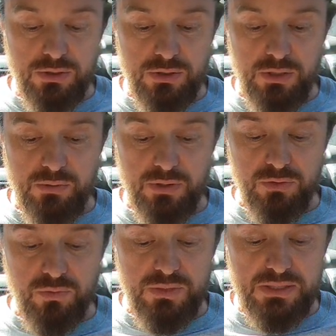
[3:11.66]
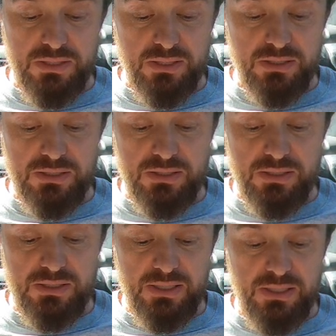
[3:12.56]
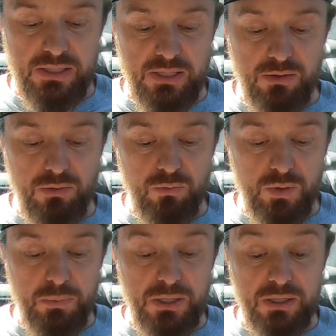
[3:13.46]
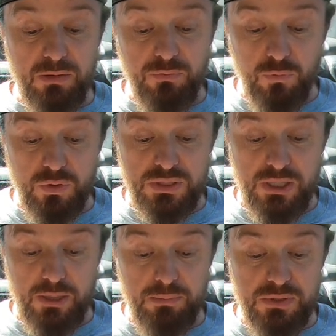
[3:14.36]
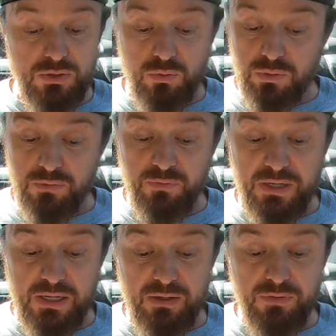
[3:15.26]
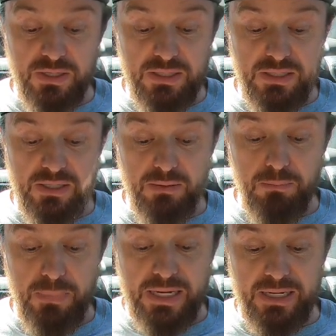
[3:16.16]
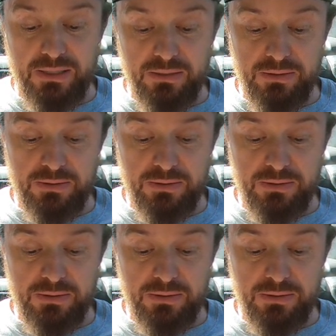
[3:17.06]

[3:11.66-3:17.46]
There we go, 26. San Diego, 1 pick, 4 stops. Total of 5, ending in Mecca.